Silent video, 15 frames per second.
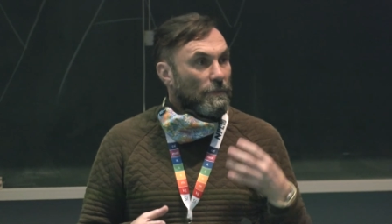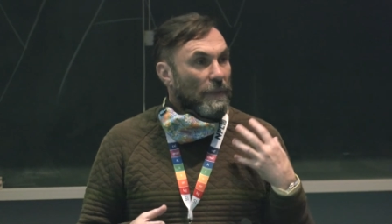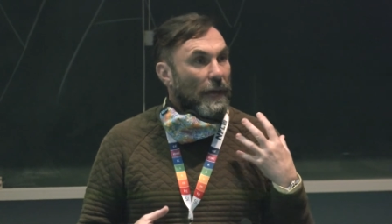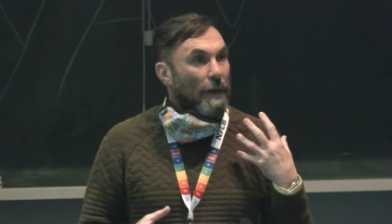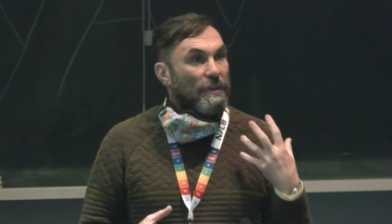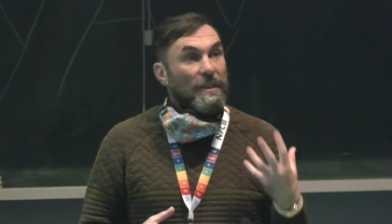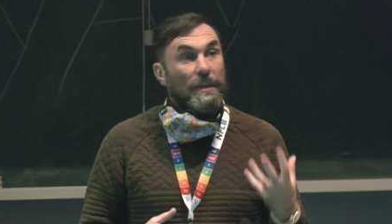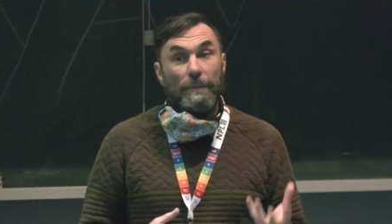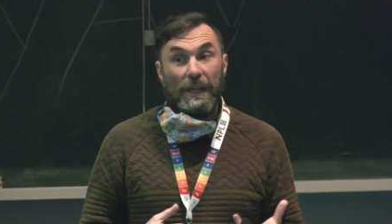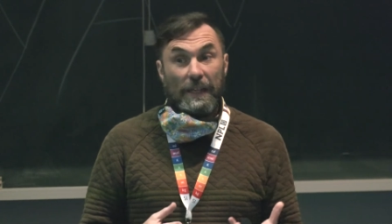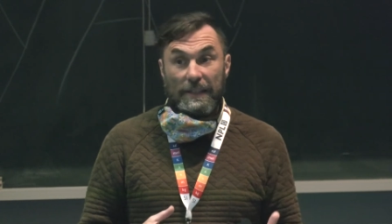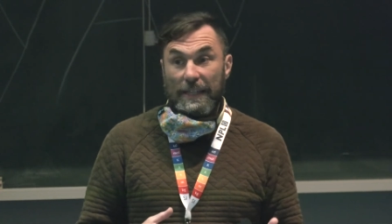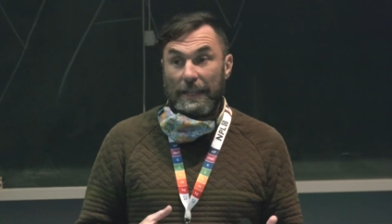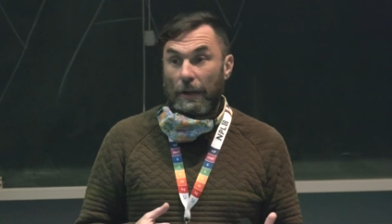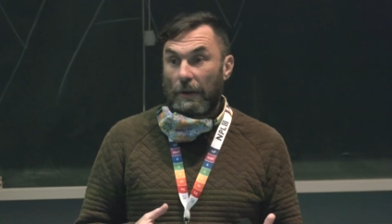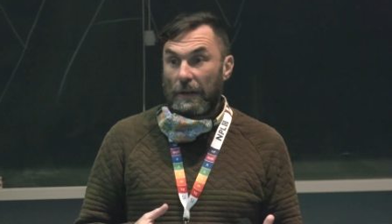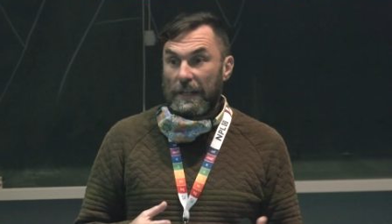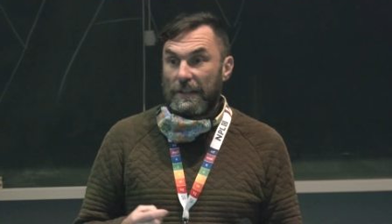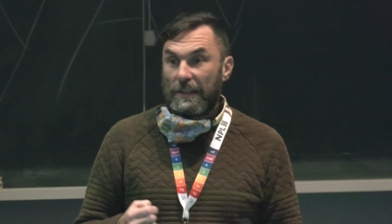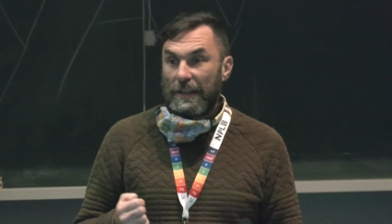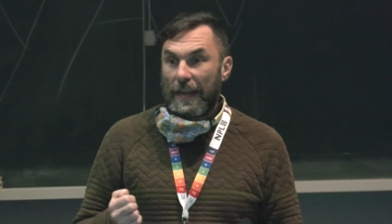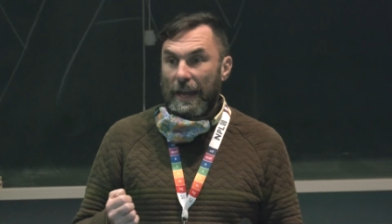our disability
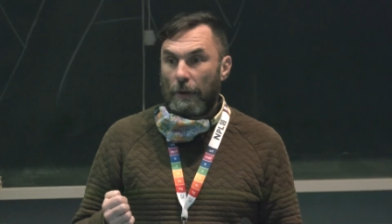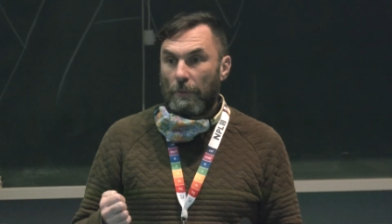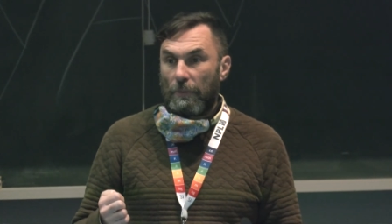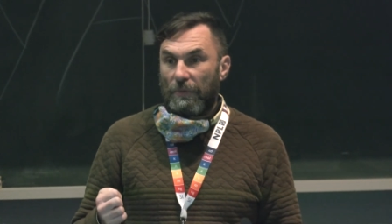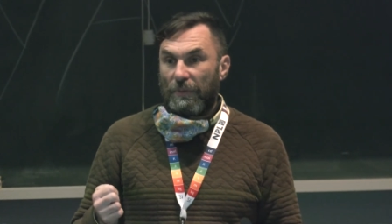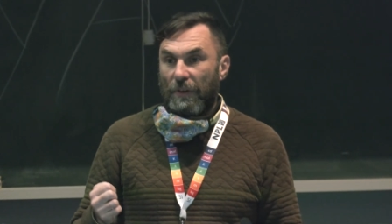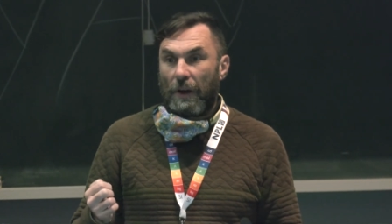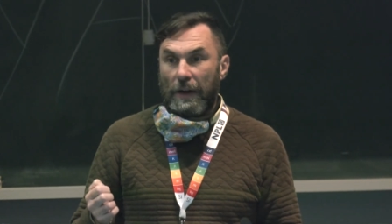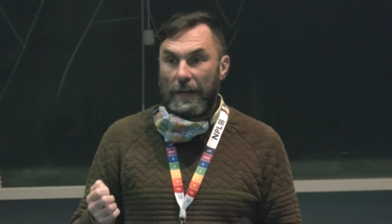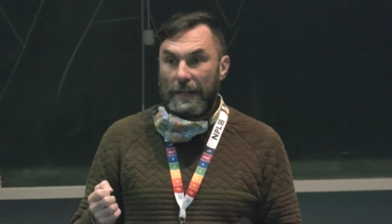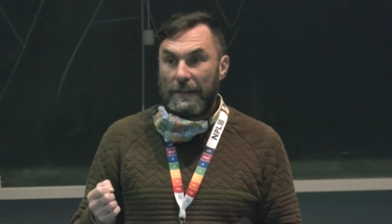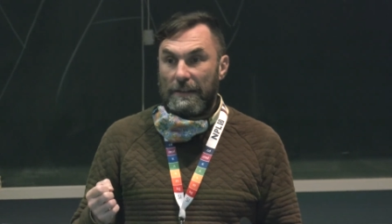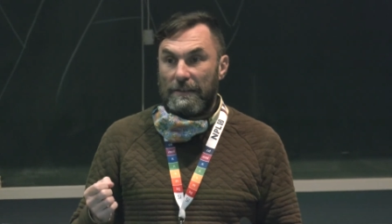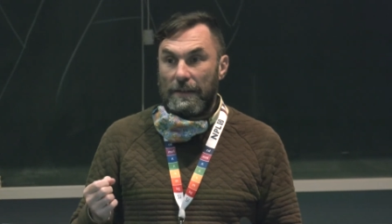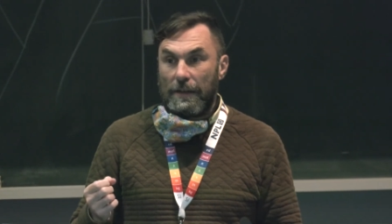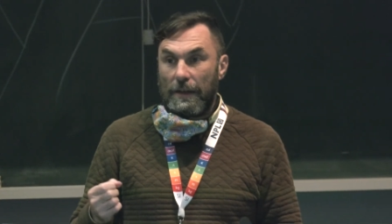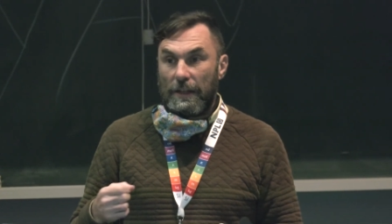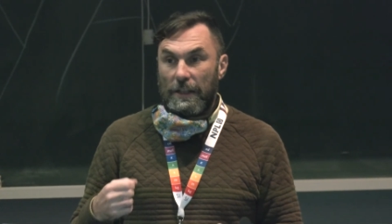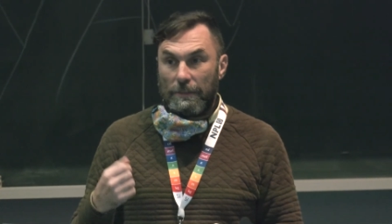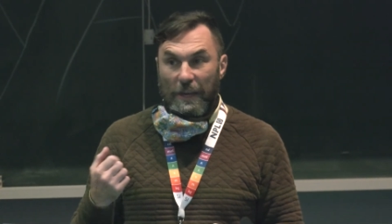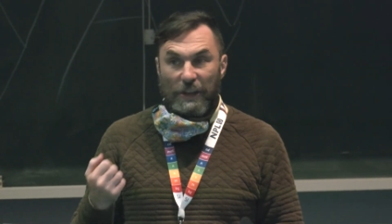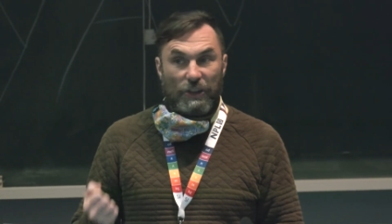colleagues can help find
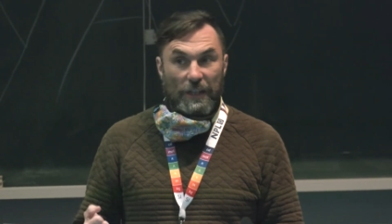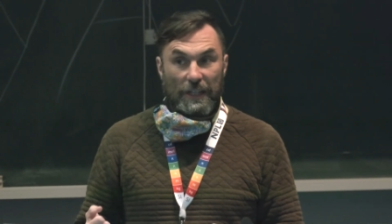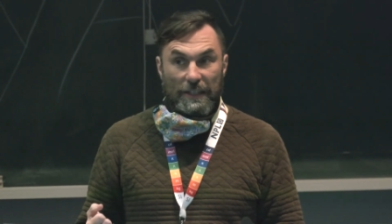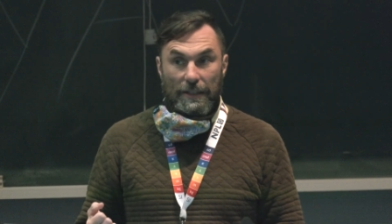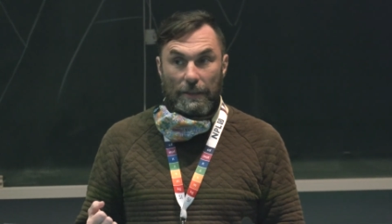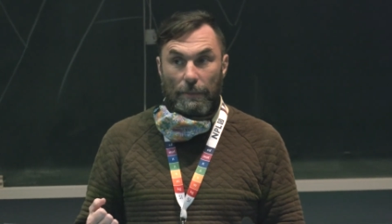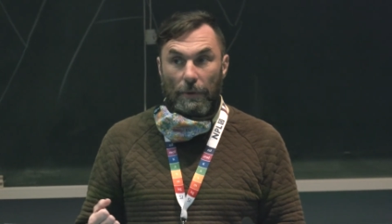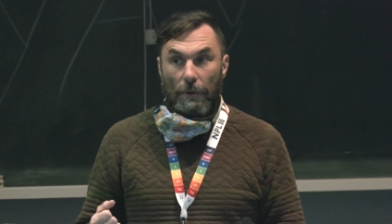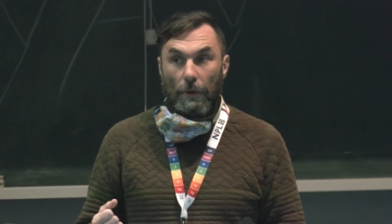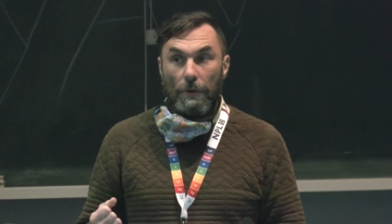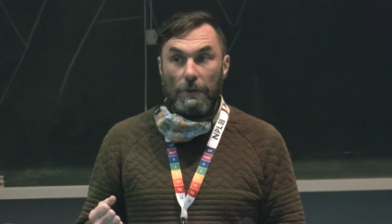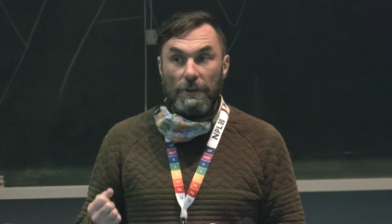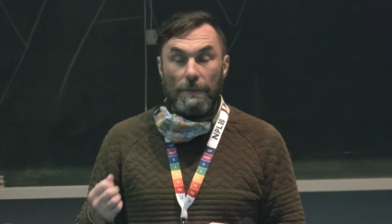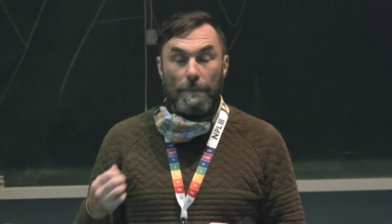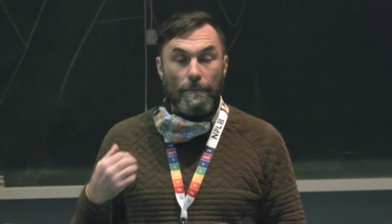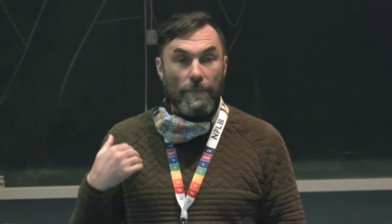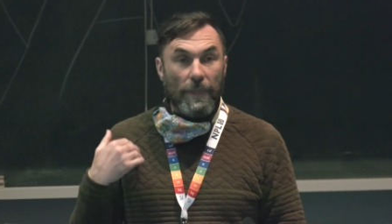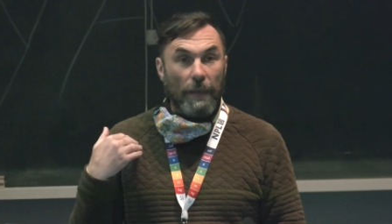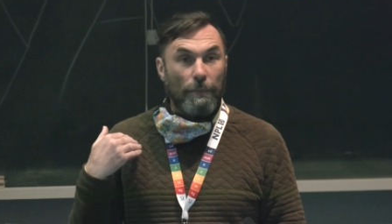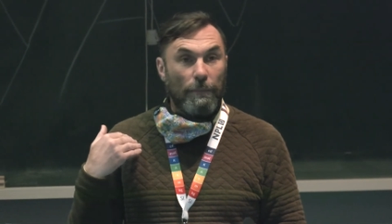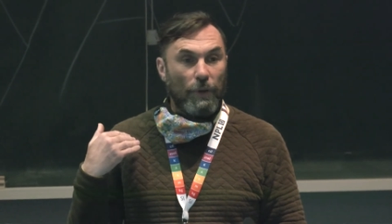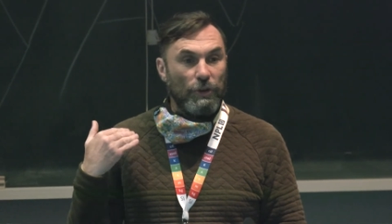specialist support,
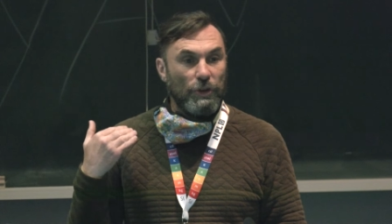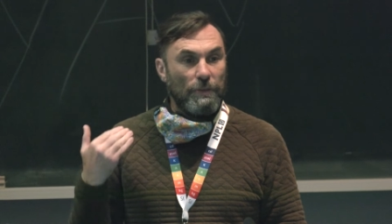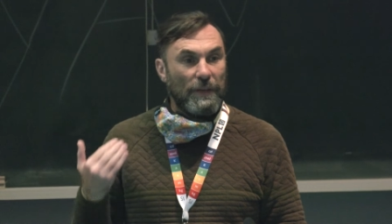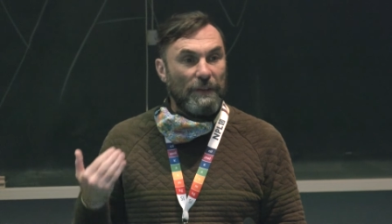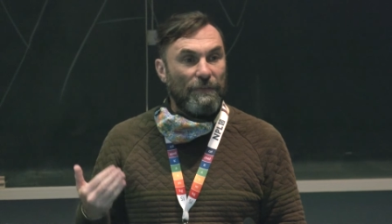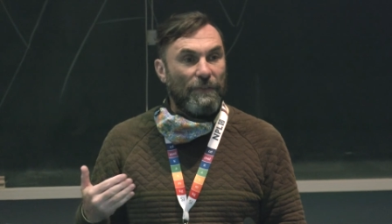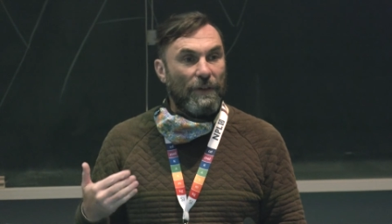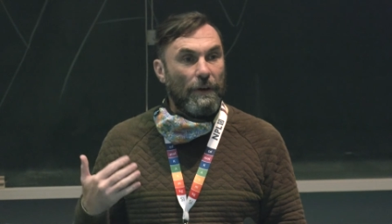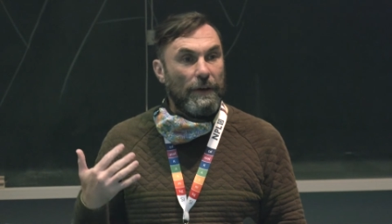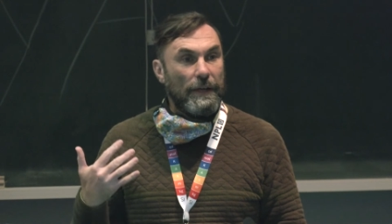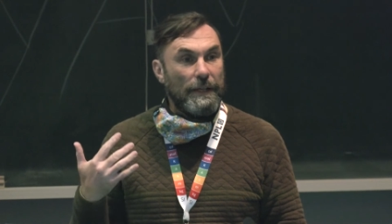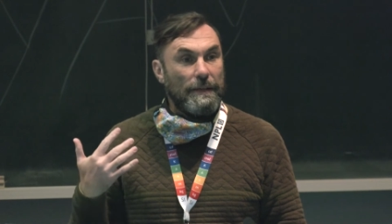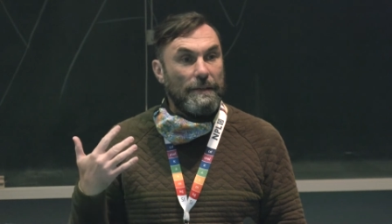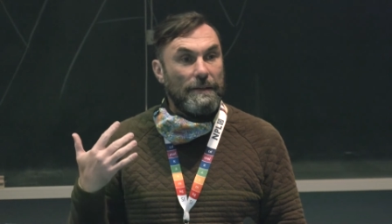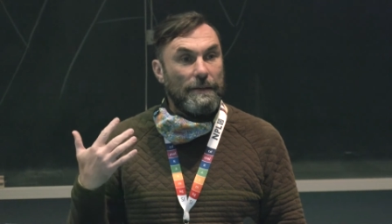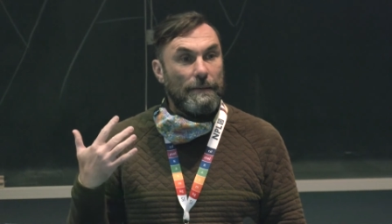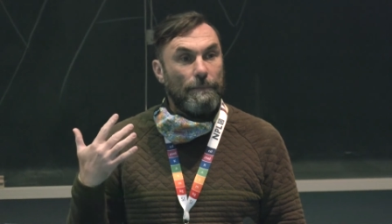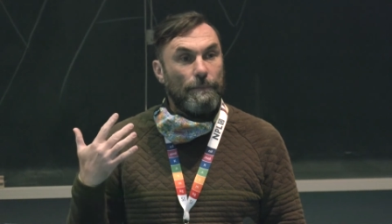possibly find